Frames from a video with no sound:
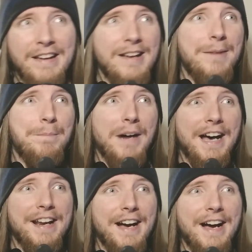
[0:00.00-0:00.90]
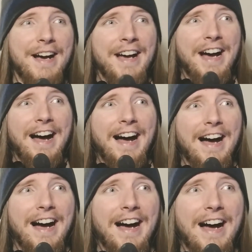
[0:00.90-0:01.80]
but
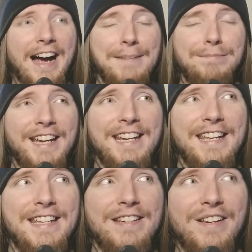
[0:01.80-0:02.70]
I played